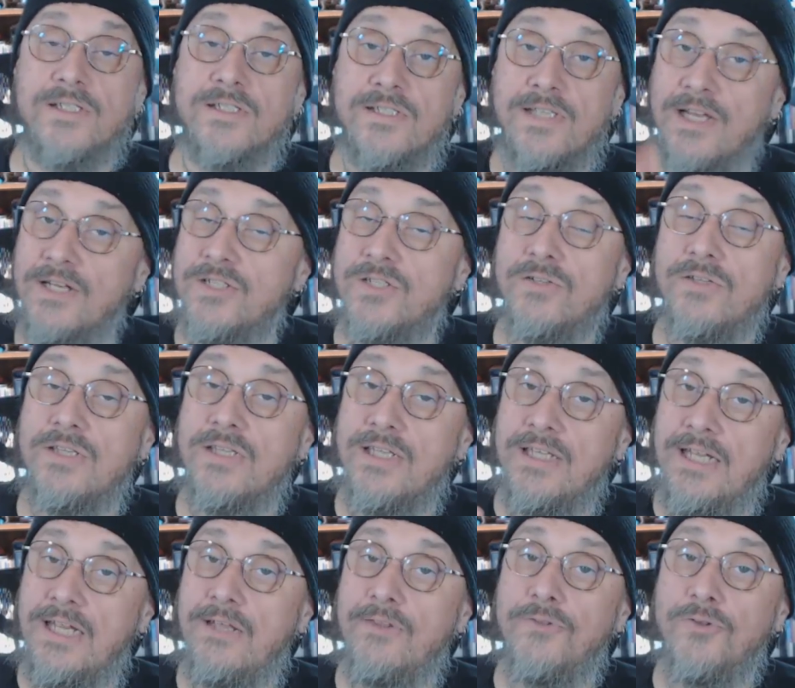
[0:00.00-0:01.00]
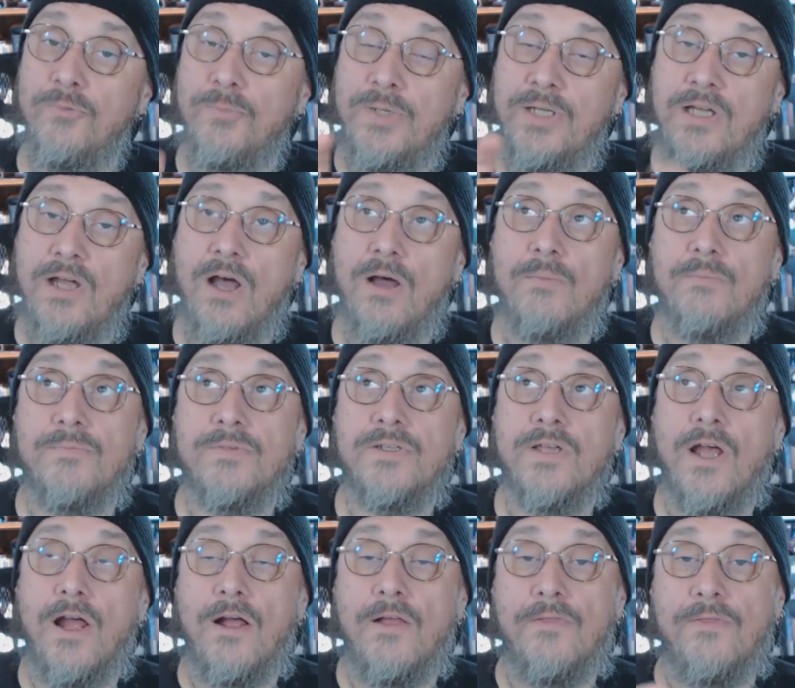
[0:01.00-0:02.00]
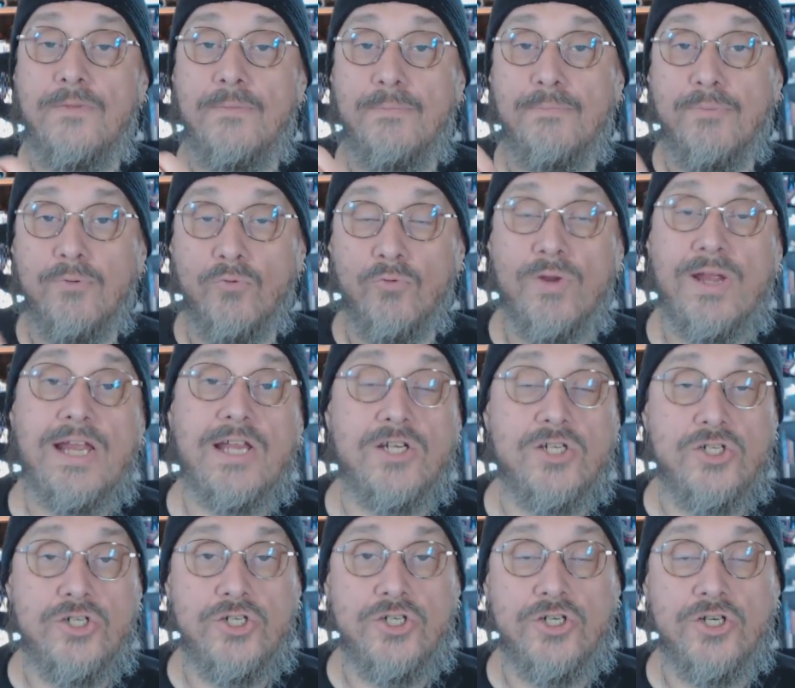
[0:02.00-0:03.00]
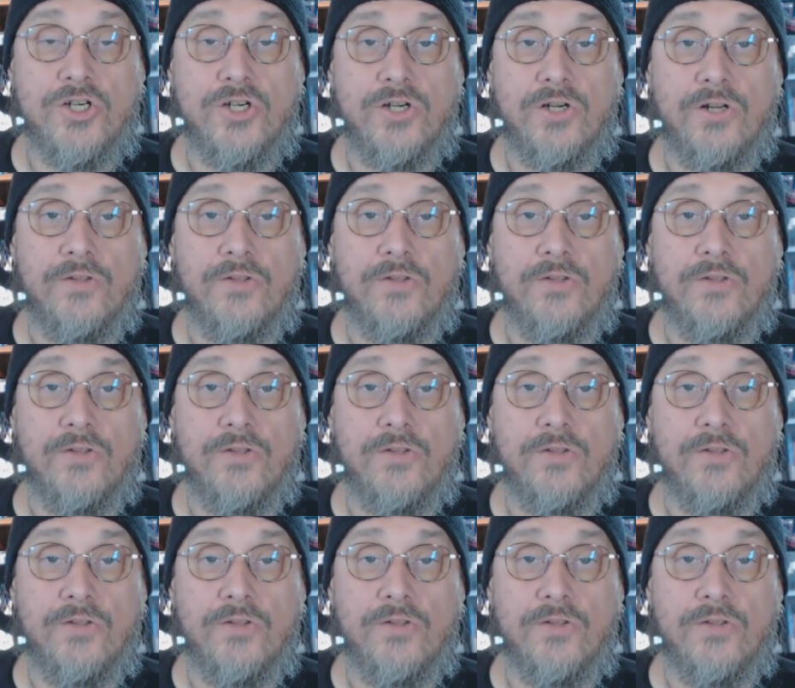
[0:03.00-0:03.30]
Essentially, the ether becomes the bridge